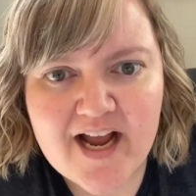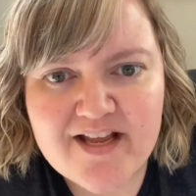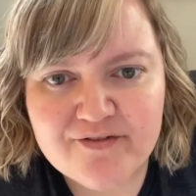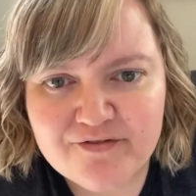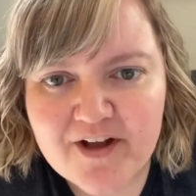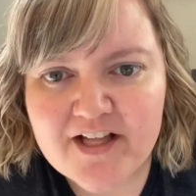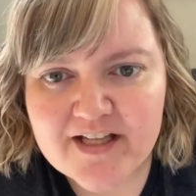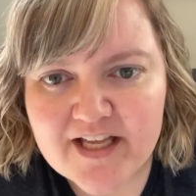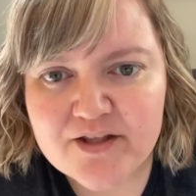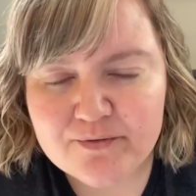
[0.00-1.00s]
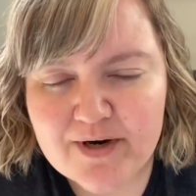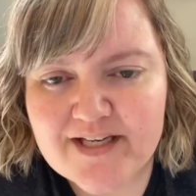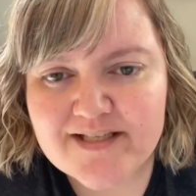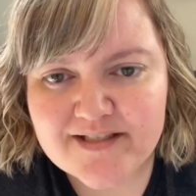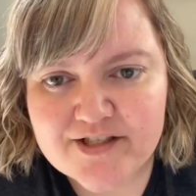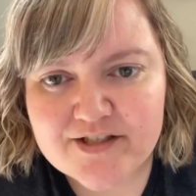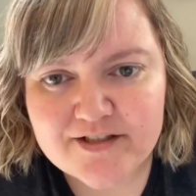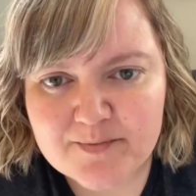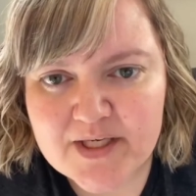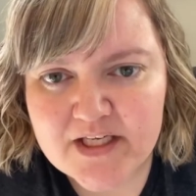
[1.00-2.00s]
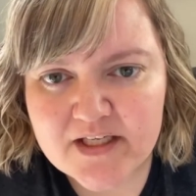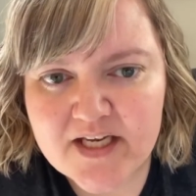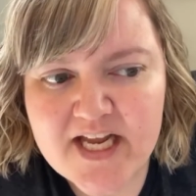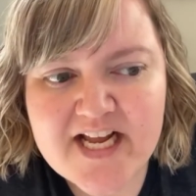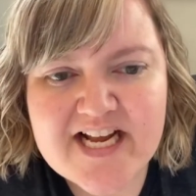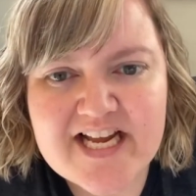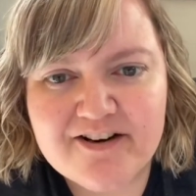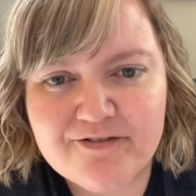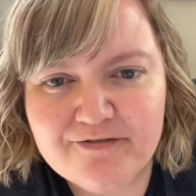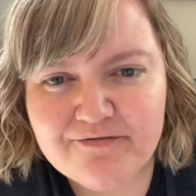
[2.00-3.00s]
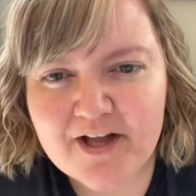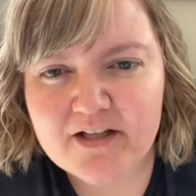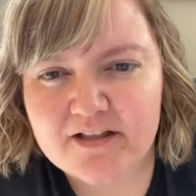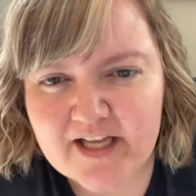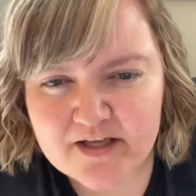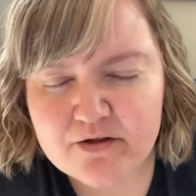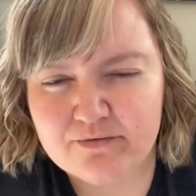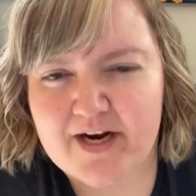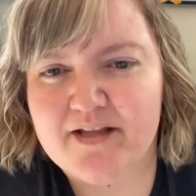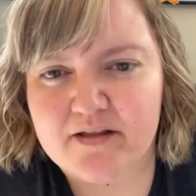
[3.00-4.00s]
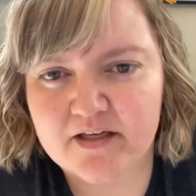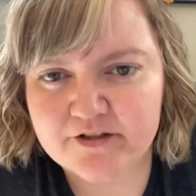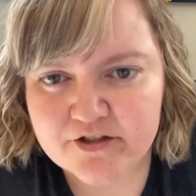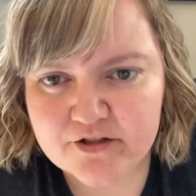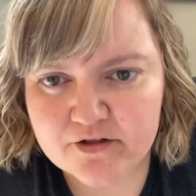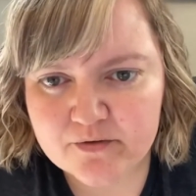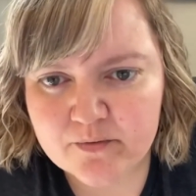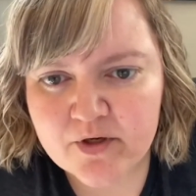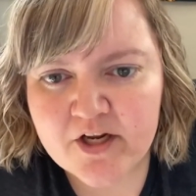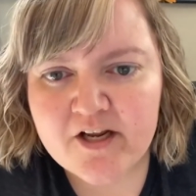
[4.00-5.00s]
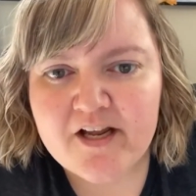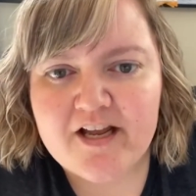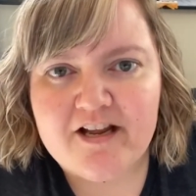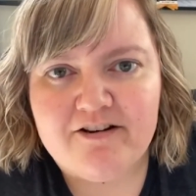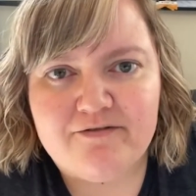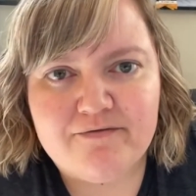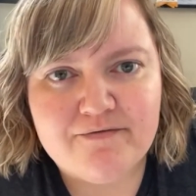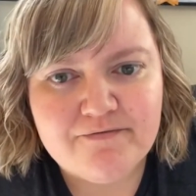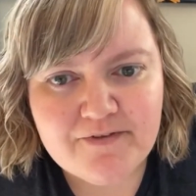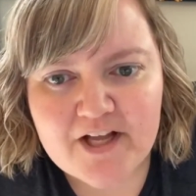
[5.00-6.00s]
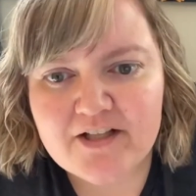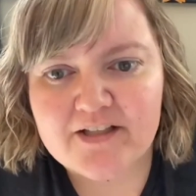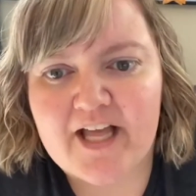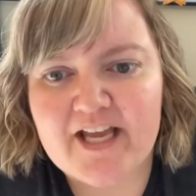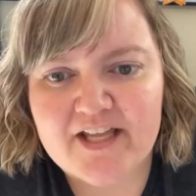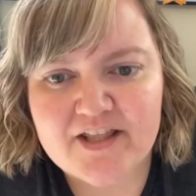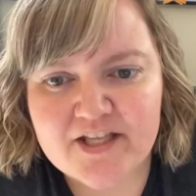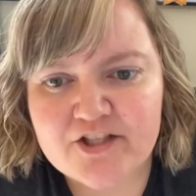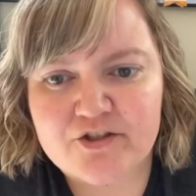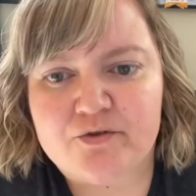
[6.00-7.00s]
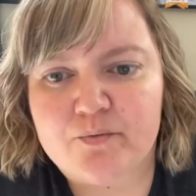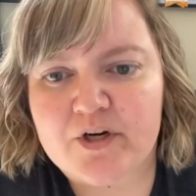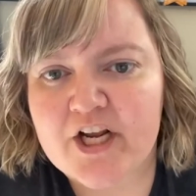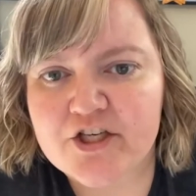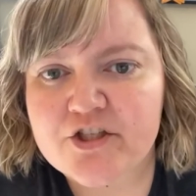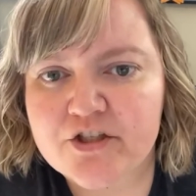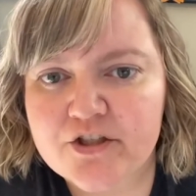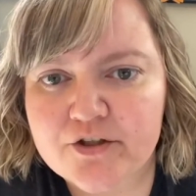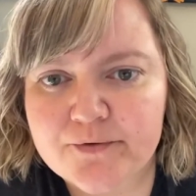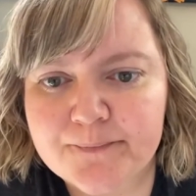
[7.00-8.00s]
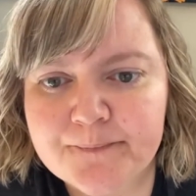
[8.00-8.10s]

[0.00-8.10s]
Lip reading: it felt like the right decision to me. It felt like the right thing to do. It felt like this is what I should do.